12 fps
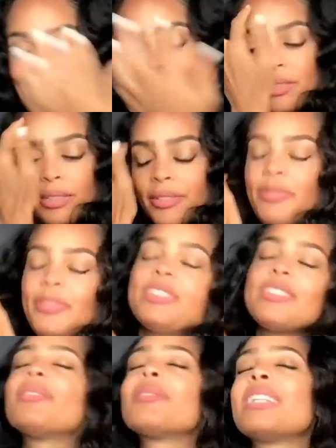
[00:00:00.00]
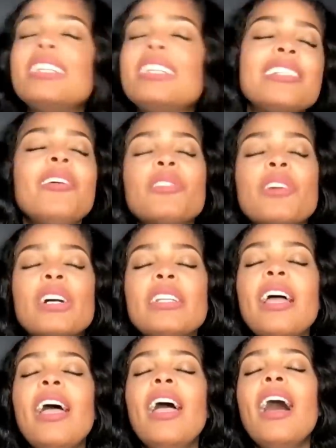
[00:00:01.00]
Oh, feels so good. Hold
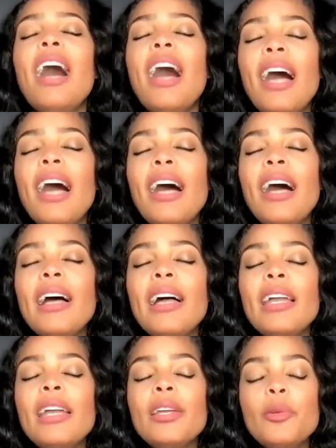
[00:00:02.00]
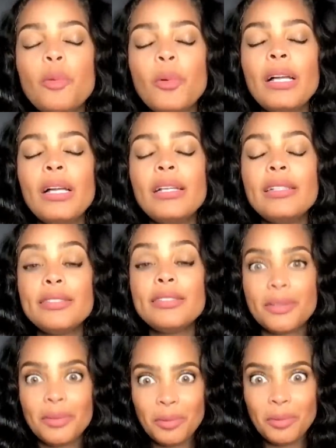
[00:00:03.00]
on. I
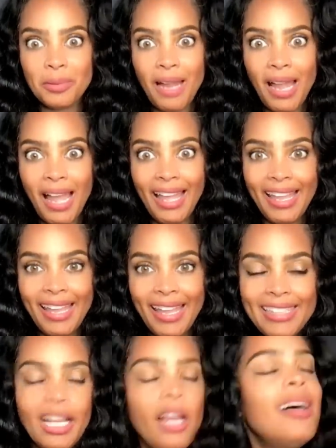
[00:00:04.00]
was right.